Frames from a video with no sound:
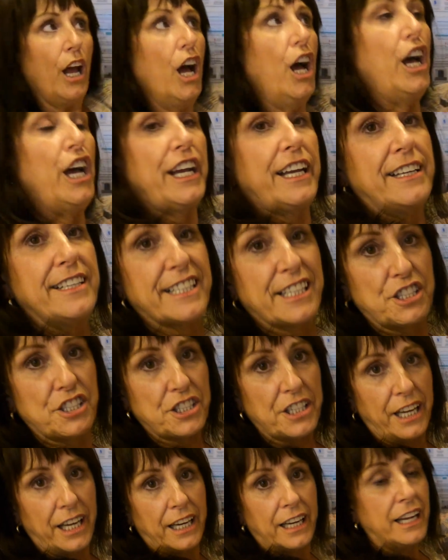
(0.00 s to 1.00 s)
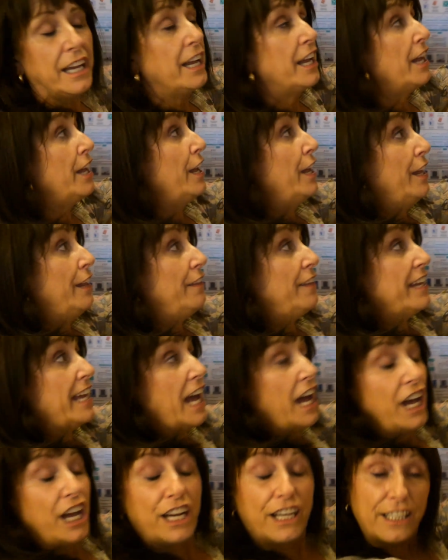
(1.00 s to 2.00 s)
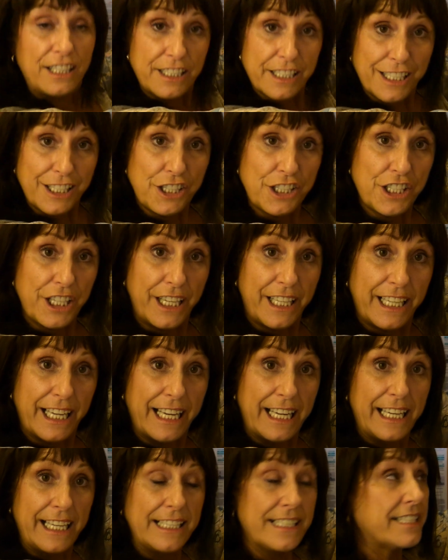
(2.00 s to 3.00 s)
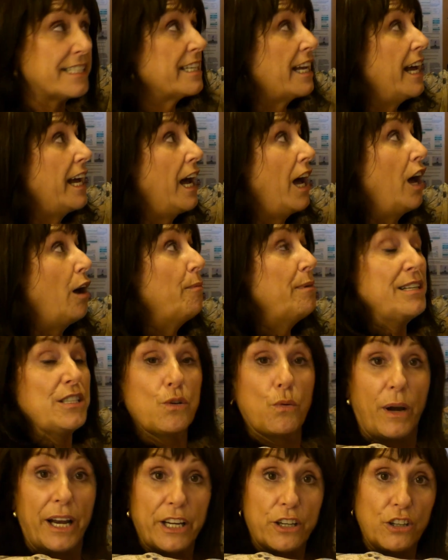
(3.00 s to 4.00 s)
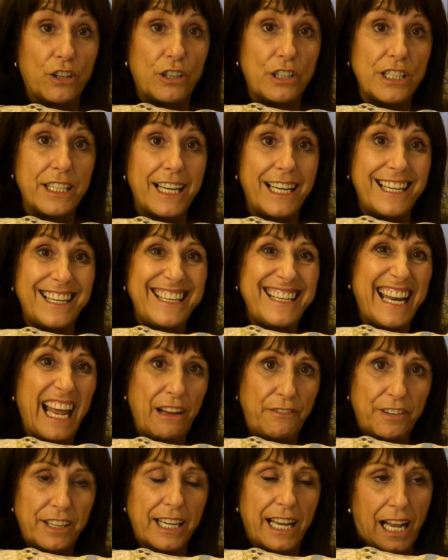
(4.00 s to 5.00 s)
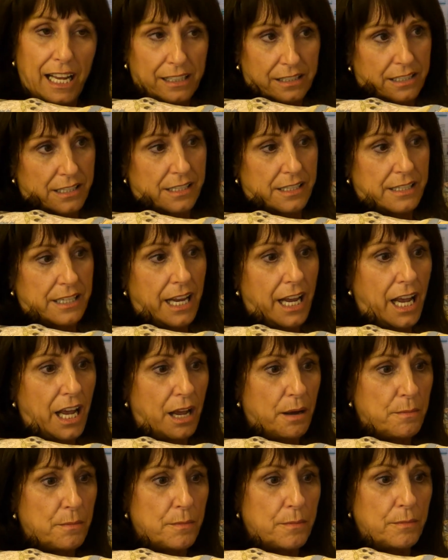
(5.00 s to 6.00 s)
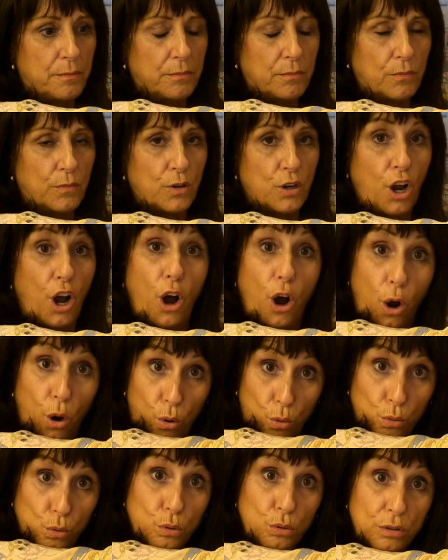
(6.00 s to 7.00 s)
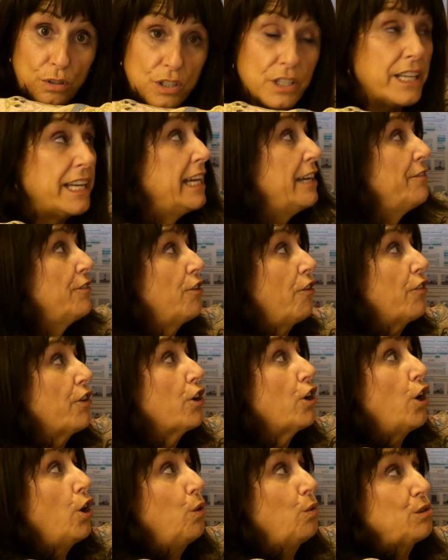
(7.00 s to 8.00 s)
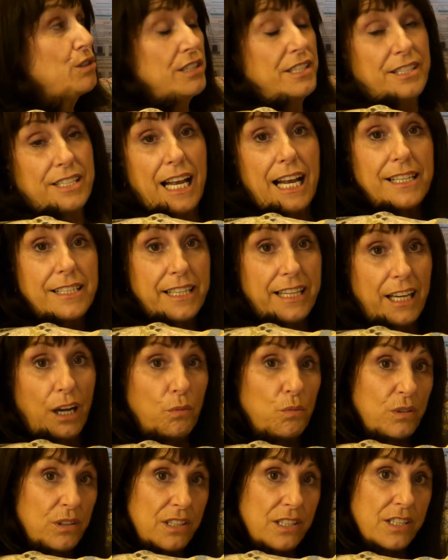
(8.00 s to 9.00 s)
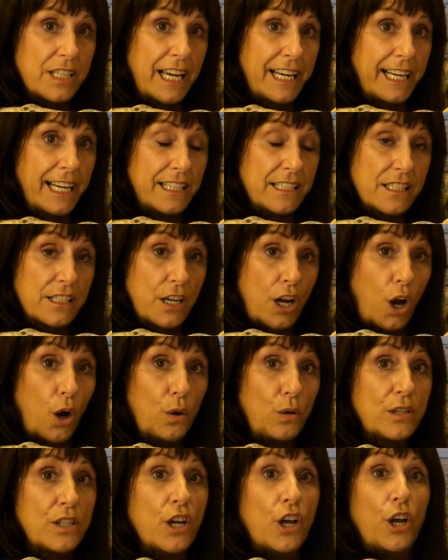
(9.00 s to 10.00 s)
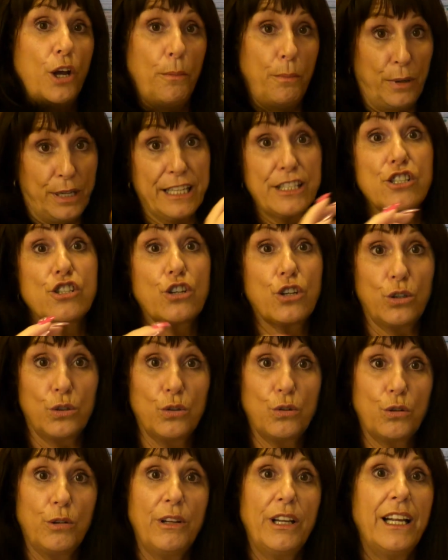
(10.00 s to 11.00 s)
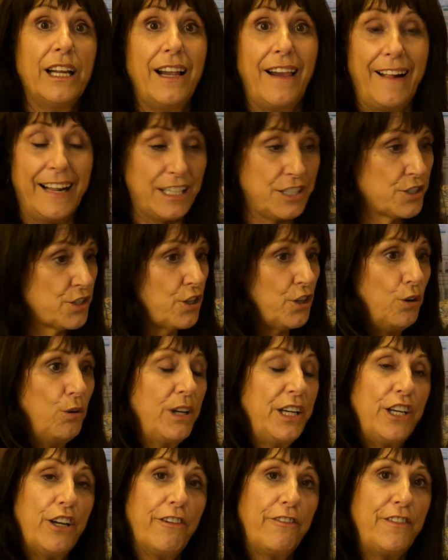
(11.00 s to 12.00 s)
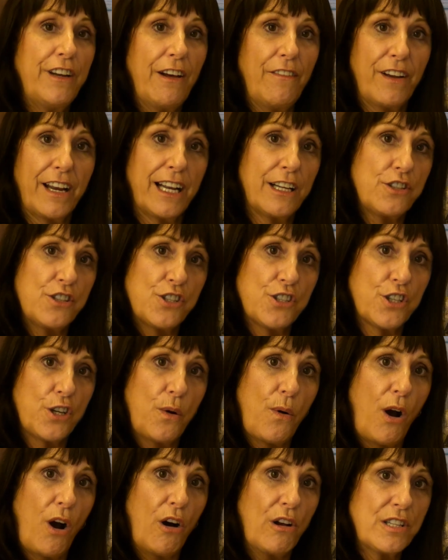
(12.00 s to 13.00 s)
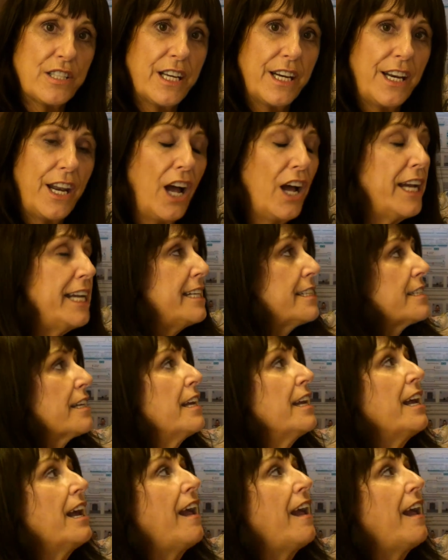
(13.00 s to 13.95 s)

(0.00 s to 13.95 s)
Air conditioning. The air conditioning is quite good. It never gets cold. Even on the coldest setting, I wouldn't say it gets cold, but it's cool. It's cool enough, never gets too hot at night.